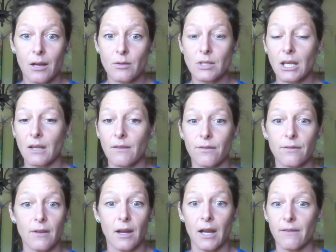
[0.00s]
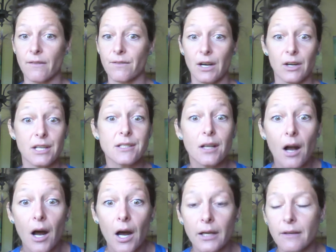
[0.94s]
I was like, if there is a
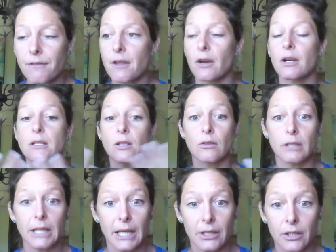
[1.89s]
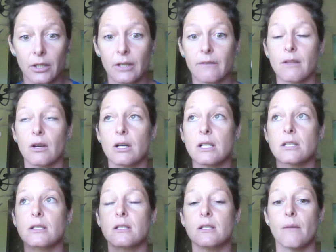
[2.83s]
God, if there is a creator, if there
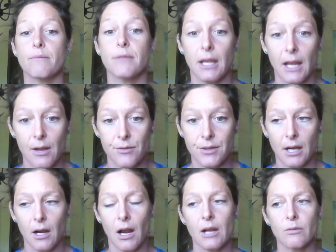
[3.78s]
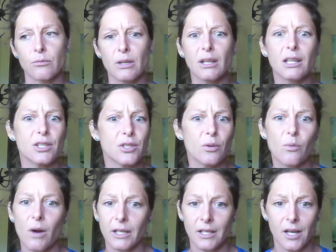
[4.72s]
is something out there, I really do
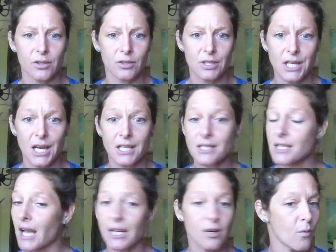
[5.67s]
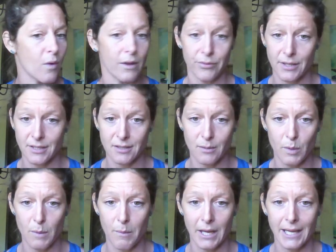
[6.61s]
want another chance. I don't want this to
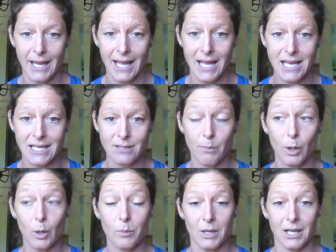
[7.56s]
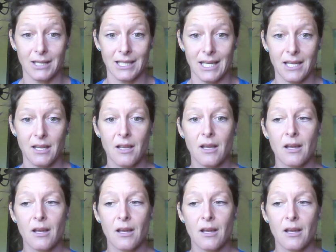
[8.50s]
be my end permanently.